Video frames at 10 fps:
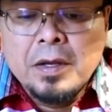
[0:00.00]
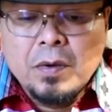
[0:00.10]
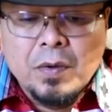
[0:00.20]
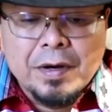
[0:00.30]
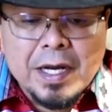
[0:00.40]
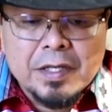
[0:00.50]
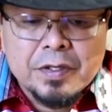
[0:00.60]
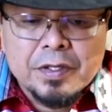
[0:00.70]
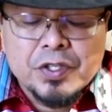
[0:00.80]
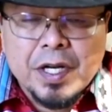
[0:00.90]
Whereas
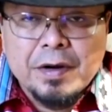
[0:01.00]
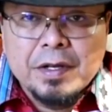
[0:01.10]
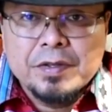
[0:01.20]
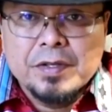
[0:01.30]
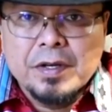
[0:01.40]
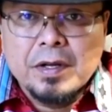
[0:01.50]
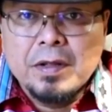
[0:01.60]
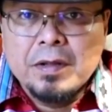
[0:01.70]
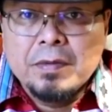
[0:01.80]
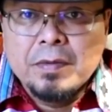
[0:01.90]
in a sharing
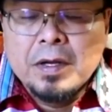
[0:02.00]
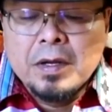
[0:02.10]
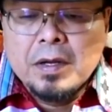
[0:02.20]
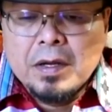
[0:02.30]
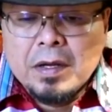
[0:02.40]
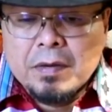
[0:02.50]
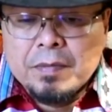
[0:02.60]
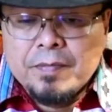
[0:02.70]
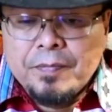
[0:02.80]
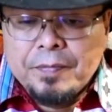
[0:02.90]
circle,
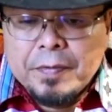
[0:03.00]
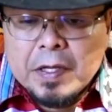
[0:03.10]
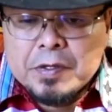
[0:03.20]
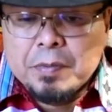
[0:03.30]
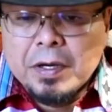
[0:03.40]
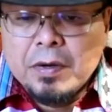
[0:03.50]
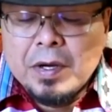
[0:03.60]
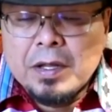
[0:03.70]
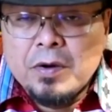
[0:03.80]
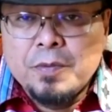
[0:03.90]
it's pretty
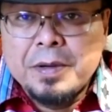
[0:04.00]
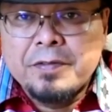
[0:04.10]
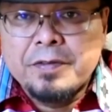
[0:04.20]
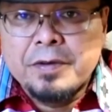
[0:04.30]
well open for